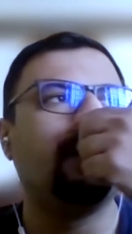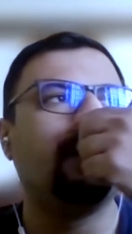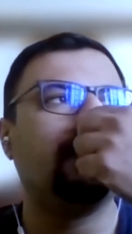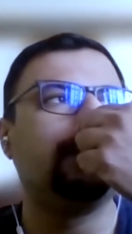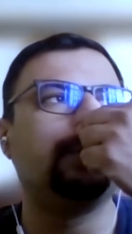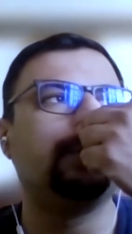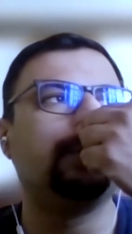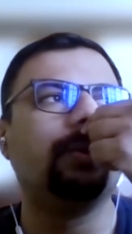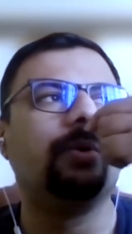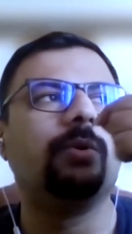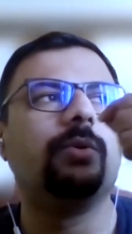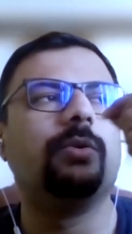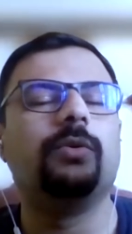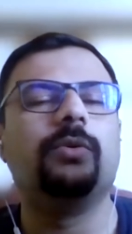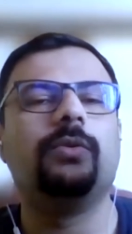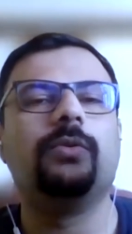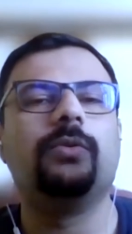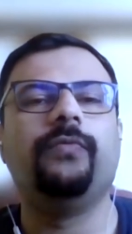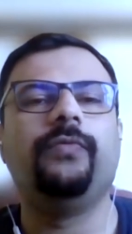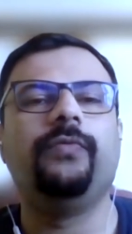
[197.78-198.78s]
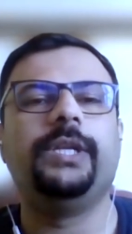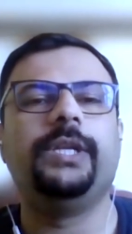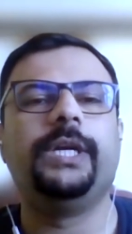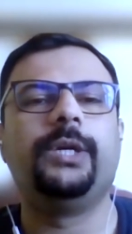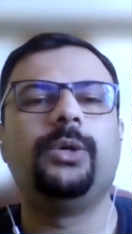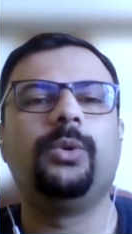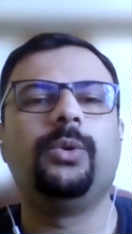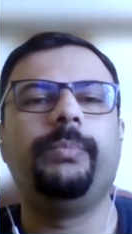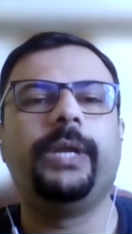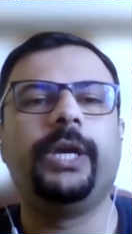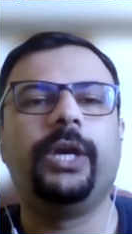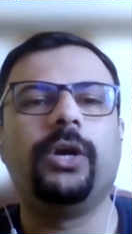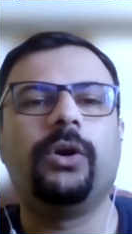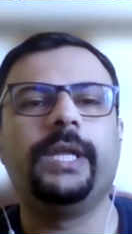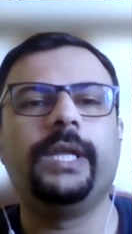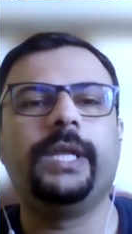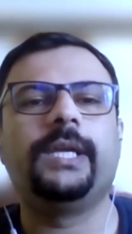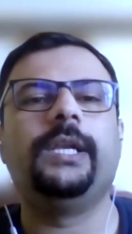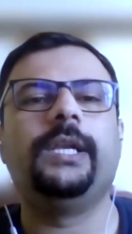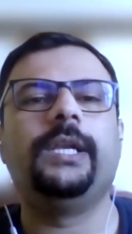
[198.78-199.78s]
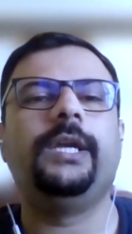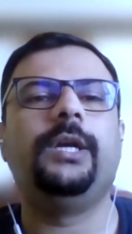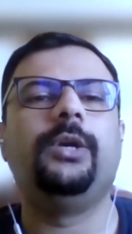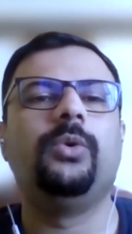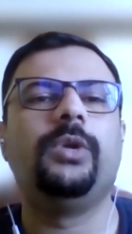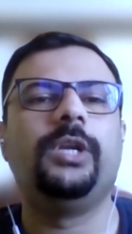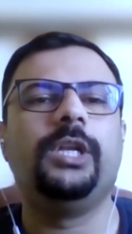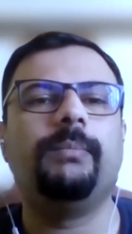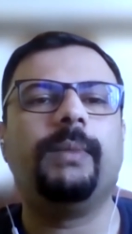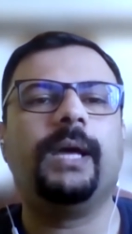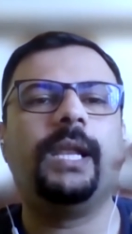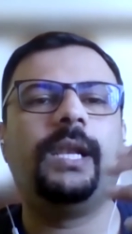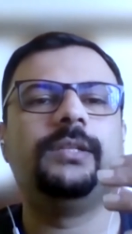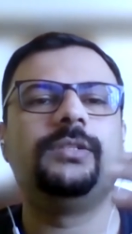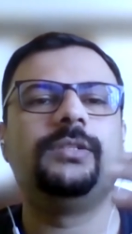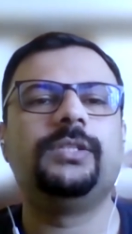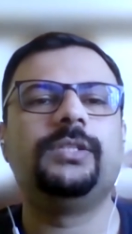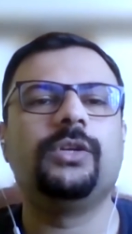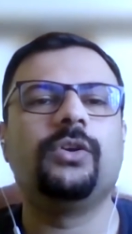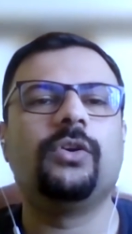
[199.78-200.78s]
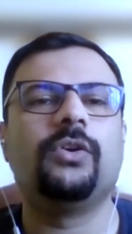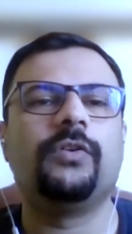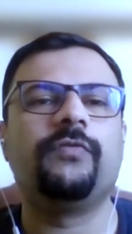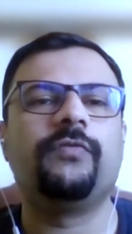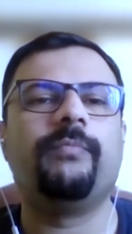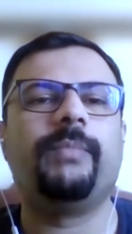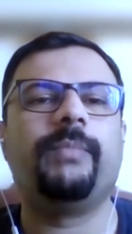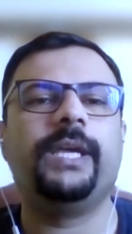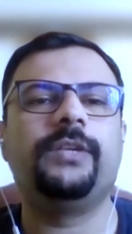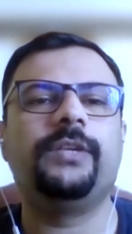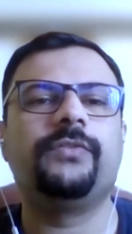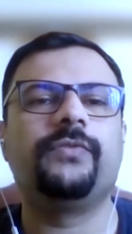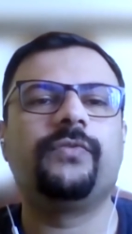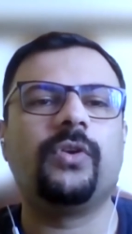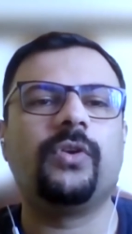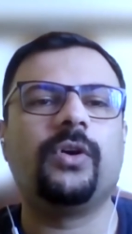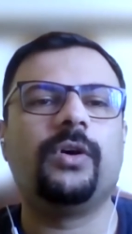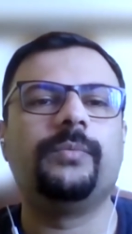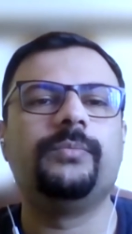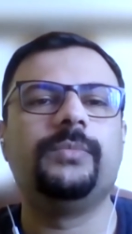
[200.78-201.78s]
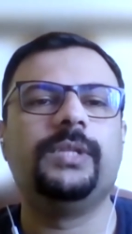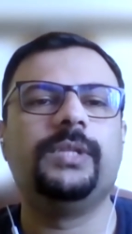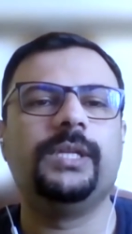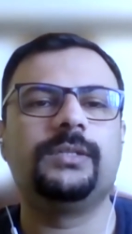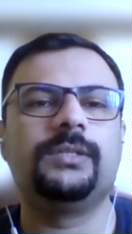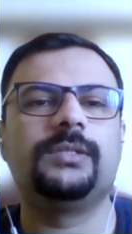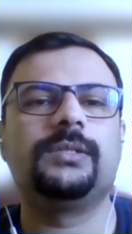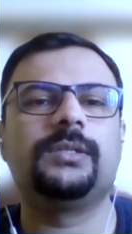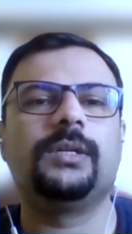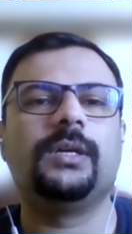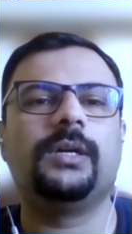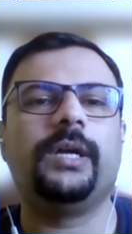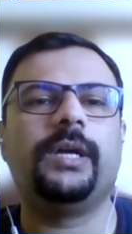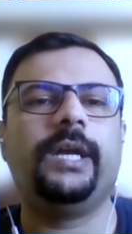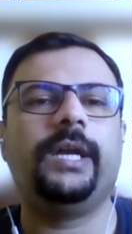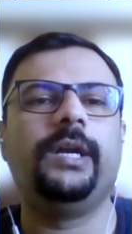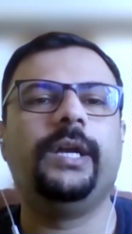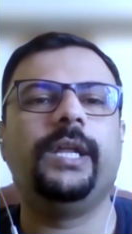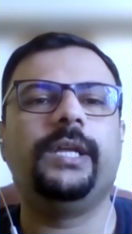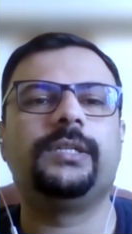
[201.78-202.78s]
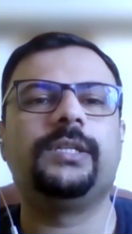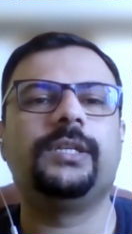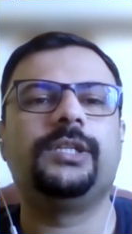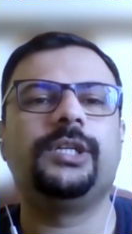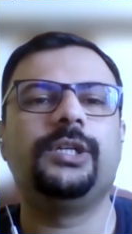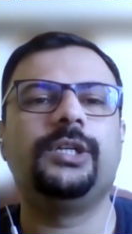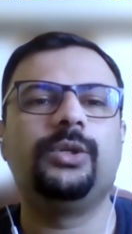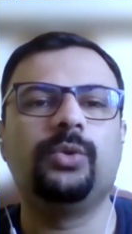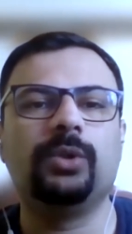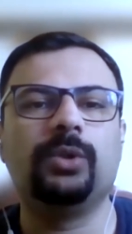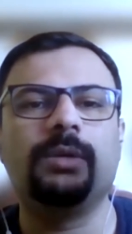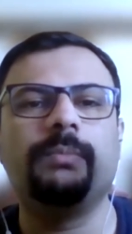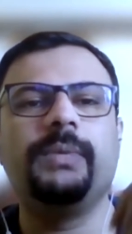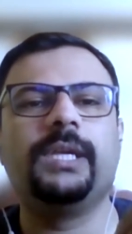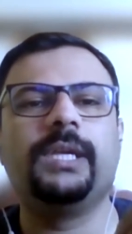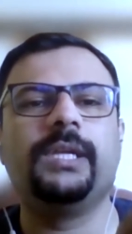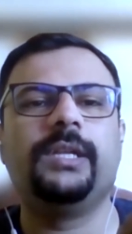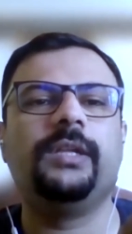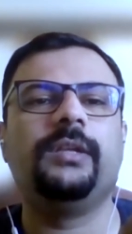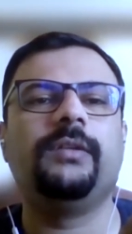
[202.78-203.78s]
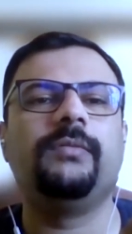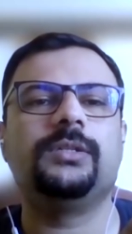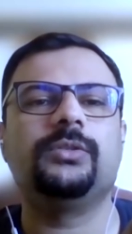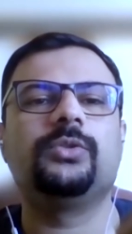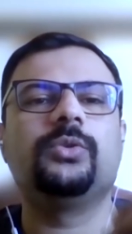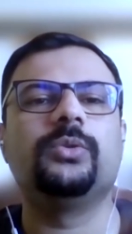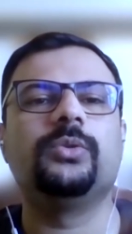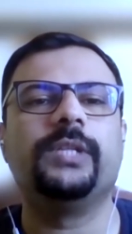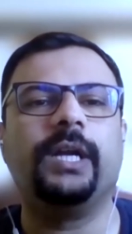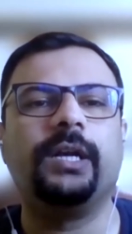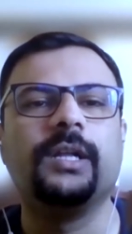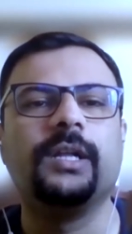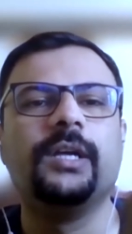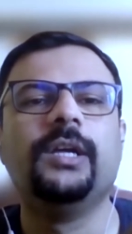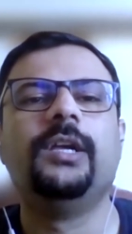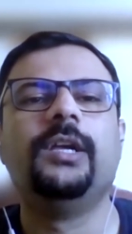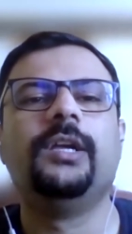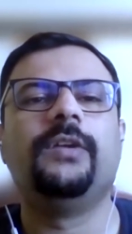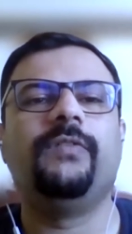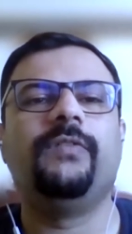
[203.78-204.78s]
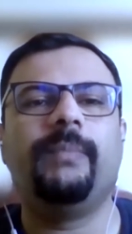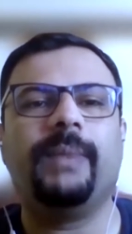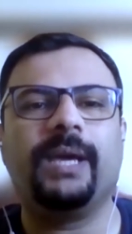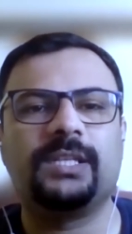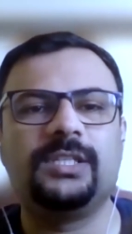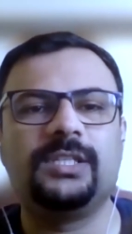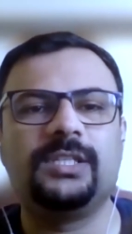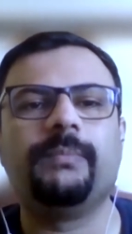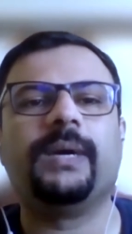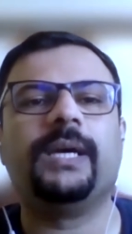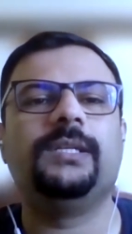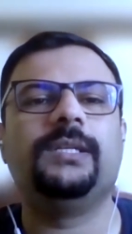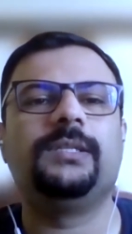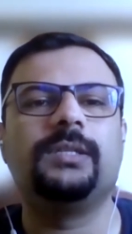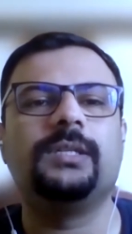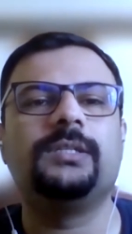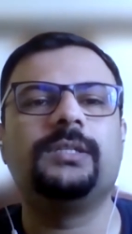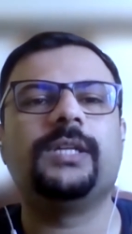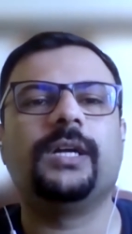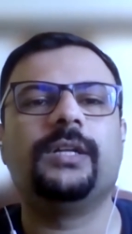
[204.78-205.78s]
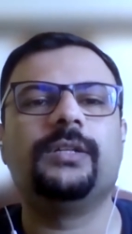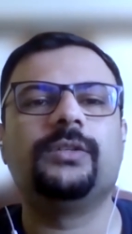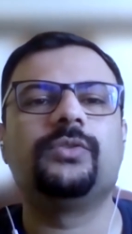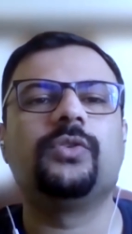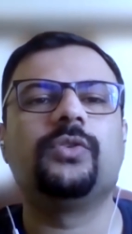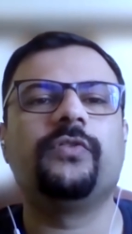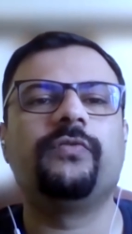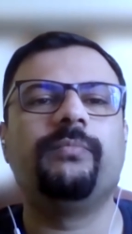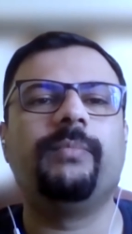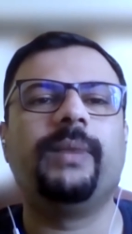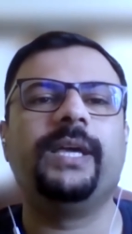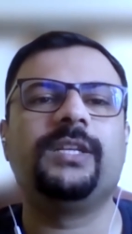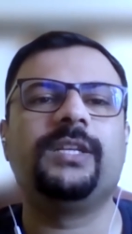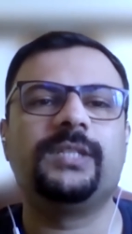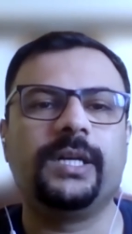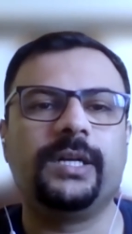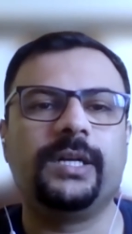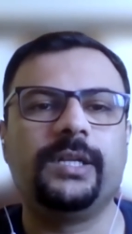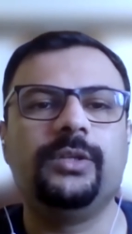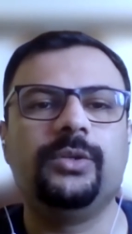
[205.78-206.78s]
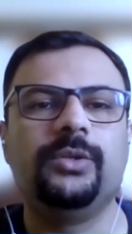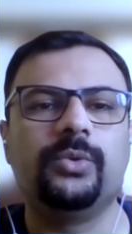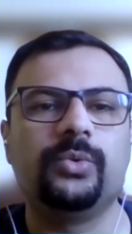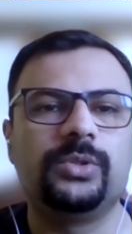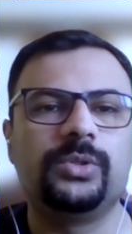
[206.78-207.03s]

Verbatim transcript: So we need to periodically do rebalancing of bikes from this uh, end destination to the beginning, so that we maximize the chance of bikes getting.